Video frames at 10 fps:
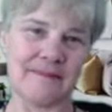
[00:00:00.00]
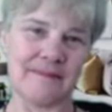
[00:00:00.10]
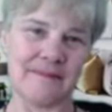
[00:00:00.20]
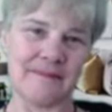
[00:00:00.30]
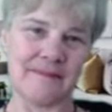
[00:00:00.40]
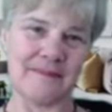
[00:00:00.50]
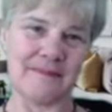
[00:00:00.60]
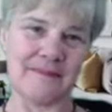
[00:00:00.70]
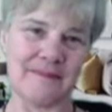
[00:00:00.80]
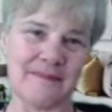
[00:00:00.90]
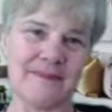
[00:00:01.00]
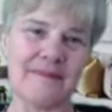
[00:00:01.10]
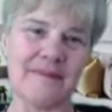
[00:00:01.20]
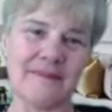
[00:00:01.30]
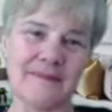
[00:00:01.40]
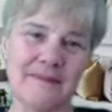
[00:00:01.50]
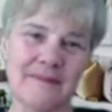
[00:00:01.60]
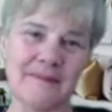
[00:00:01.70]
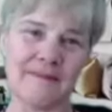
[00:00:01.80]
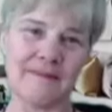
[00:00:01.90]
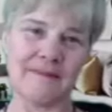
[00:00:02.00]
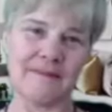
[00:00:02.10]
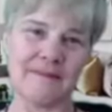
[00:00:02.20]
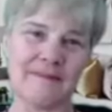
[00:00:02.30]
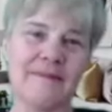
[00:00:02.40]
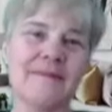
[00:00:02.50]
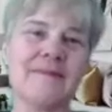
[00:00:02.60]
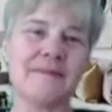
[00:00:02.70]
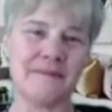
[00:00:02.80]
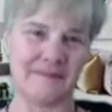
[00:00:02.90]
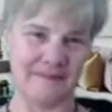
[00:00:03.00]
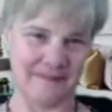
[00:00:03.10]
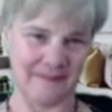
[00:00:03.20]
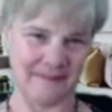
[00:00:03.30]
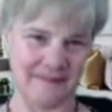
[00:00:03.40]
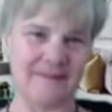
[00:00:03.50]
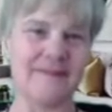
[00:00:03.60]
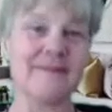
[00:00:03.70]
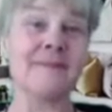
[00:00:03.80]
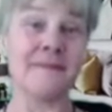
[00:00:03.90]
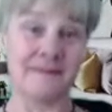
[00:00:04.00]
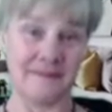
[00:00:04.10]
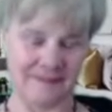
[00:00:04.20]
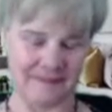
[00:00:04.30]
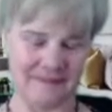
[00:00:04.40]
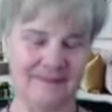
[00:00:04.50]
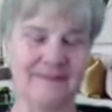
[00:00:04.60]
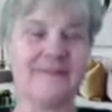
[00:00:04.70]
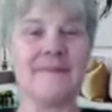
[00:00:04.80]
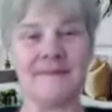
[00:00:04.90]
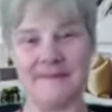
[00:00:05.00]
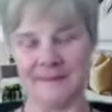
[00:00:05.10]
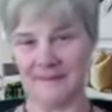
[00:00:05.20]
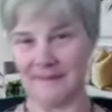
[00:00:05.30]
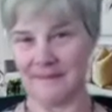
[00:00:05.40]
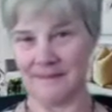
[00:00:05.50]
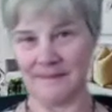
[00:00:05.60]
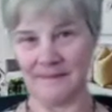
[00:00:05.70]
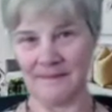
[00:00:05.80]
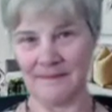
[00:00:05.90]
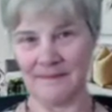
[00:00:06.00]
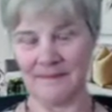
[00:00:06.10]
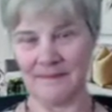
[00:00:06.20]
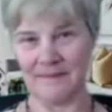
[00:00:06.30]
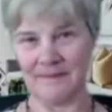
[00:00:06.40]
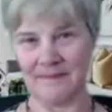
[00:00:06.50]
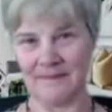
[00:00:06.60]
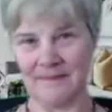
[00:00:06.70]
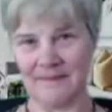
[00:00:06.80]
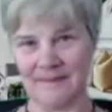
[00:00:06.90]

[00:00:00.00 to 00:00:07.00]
The person shown says nothing.